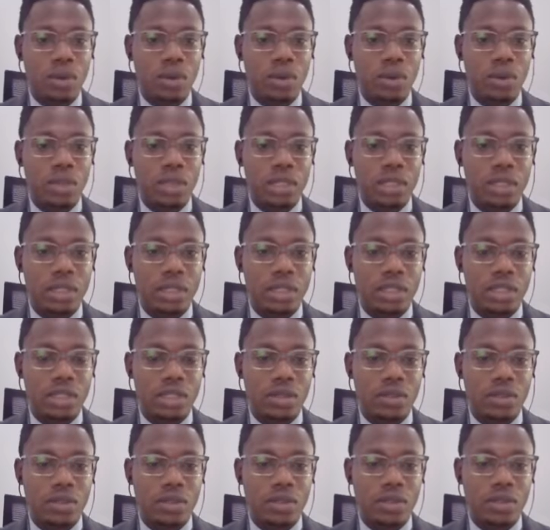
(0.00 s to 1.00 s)

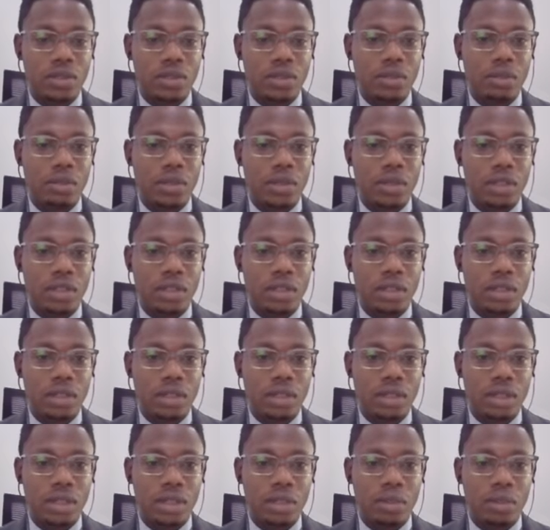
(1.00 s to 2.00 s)
orientation from
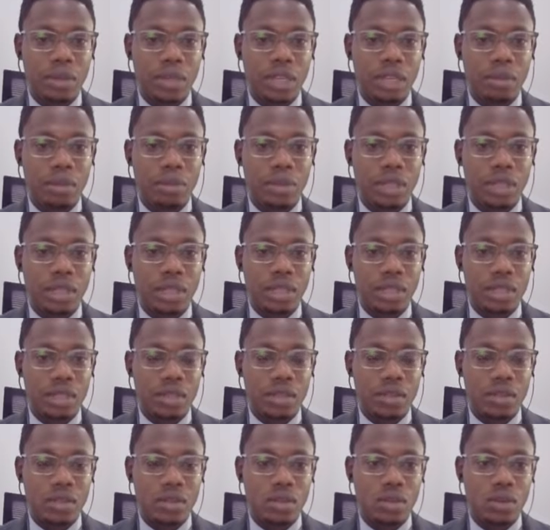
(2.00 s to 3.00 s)
the
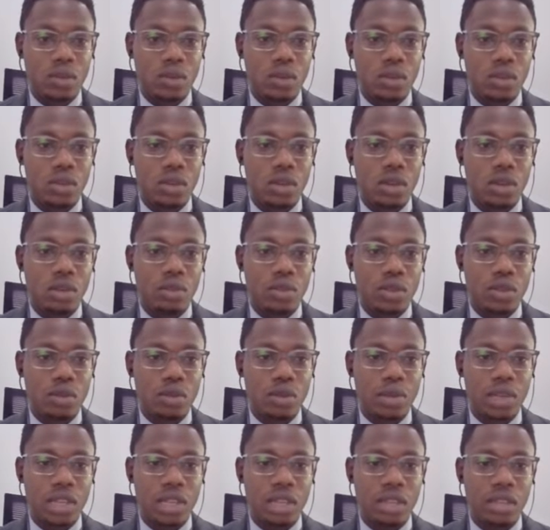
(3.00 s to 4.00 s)
NBS would come to
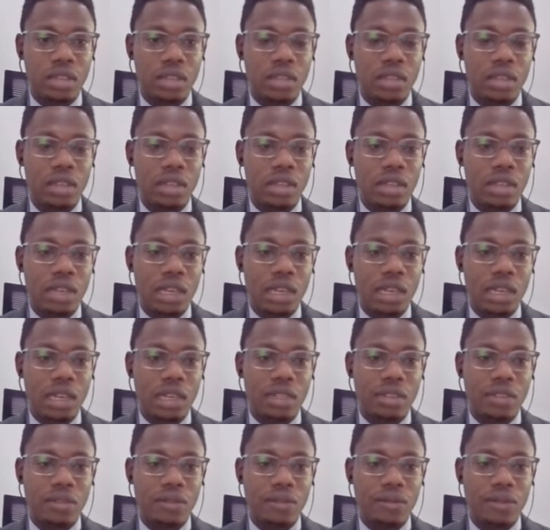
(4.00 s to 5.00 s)
play. I
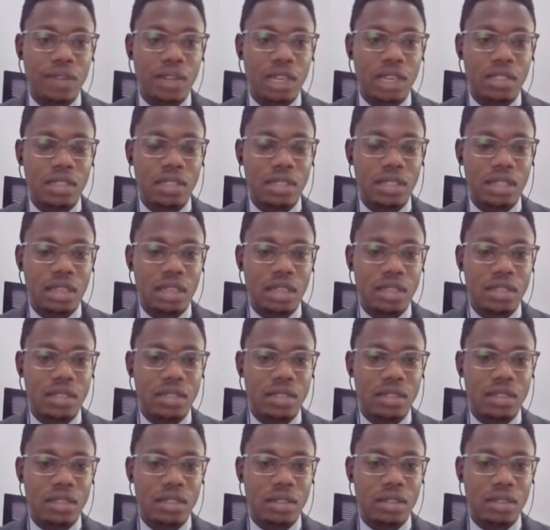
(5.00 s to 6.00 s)
like the fact that
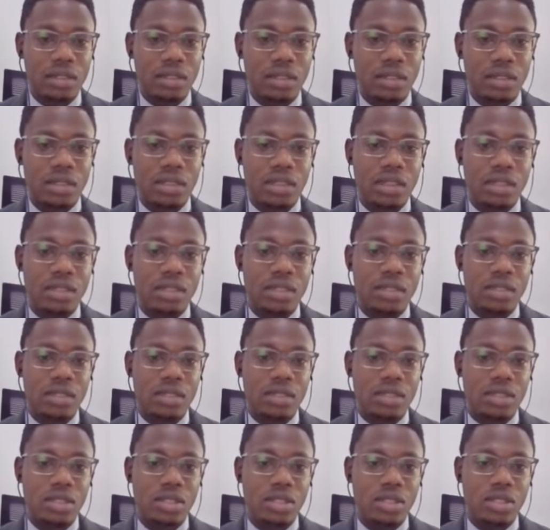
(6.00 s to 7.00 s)
the
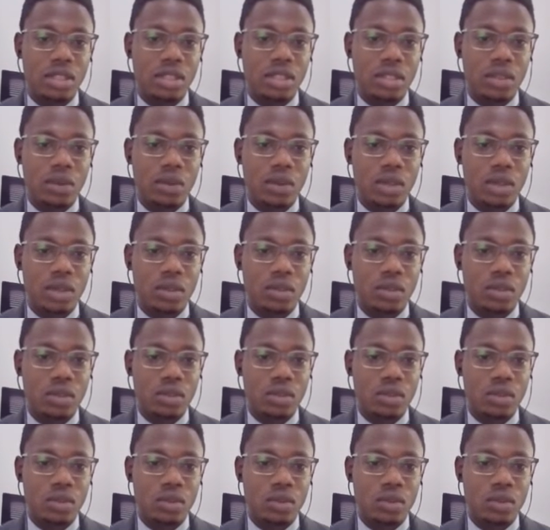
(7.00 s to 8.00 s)
Statistician General
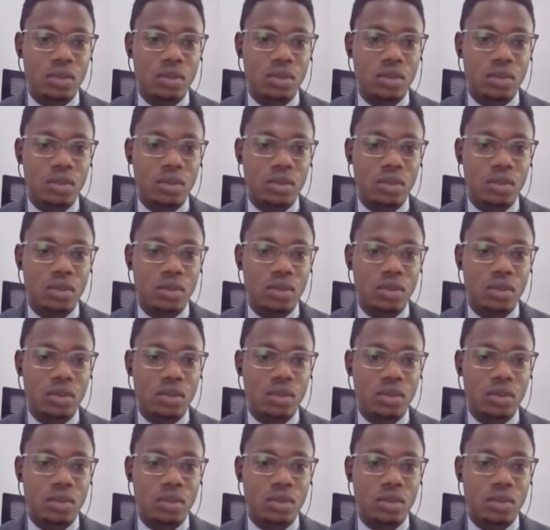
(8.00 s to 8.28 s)
would